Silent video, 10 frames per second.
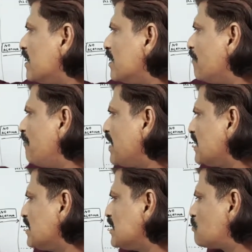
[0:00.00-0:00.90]
Defect
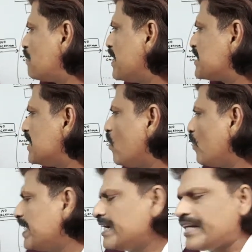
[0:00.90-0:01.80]
in the spatial
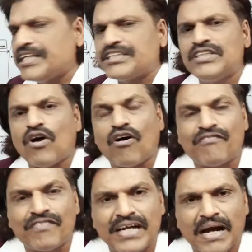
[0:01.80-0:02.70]
orientation
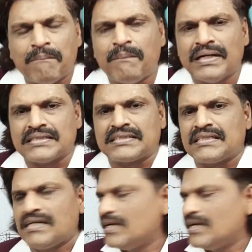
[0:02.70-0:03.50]
of numbers,